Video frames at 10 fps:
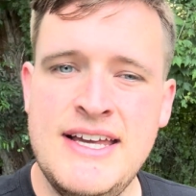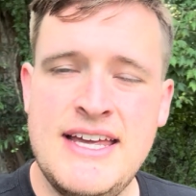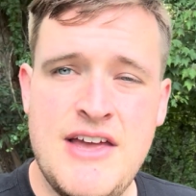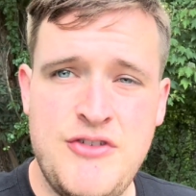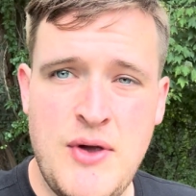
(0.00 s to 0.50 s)

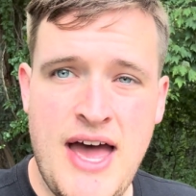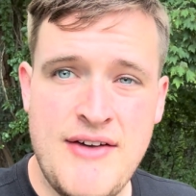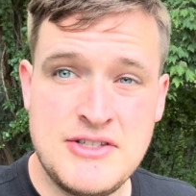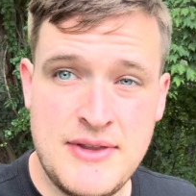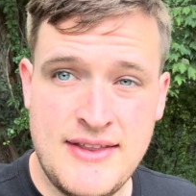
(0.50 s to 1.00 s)
If you have
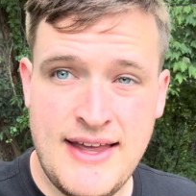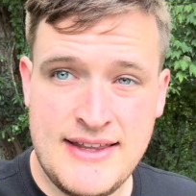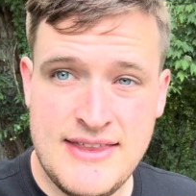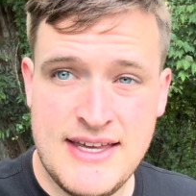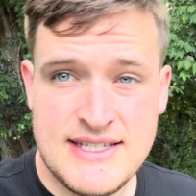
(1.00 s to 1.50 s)
something like
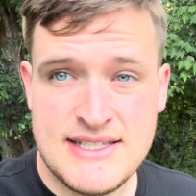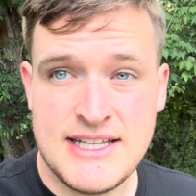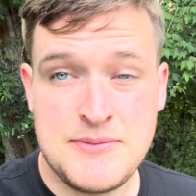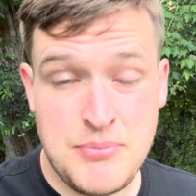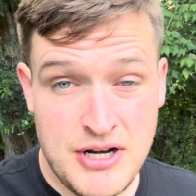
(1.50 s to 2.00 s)
this that's
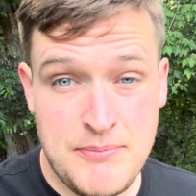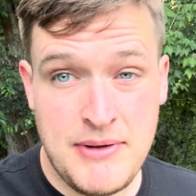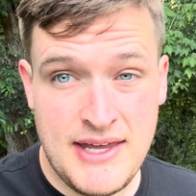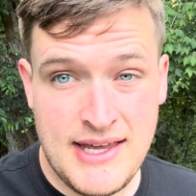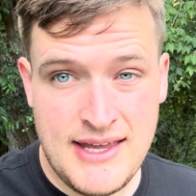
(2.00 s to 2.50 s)
pretty
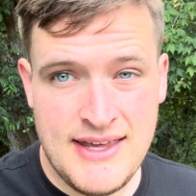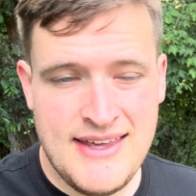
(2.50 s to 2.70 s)
big,